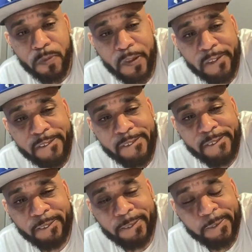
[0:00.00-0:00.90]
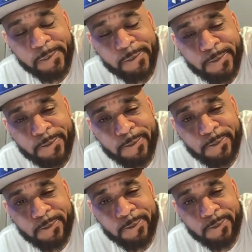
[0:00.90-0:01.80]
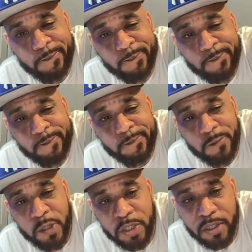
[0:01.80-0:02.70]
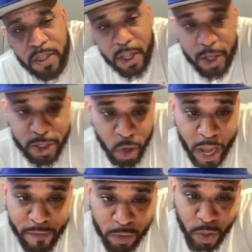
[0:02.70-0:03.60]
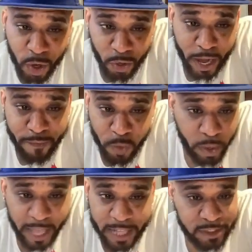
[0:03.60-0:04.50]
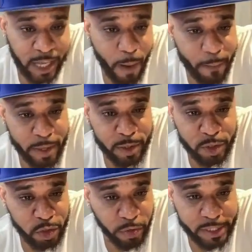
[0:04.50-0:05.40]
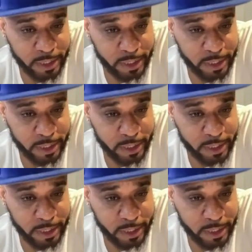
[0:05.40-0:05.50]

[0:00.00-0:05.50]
We doing this for Texas. It's going down. So every so hold on, everyone H Town drinks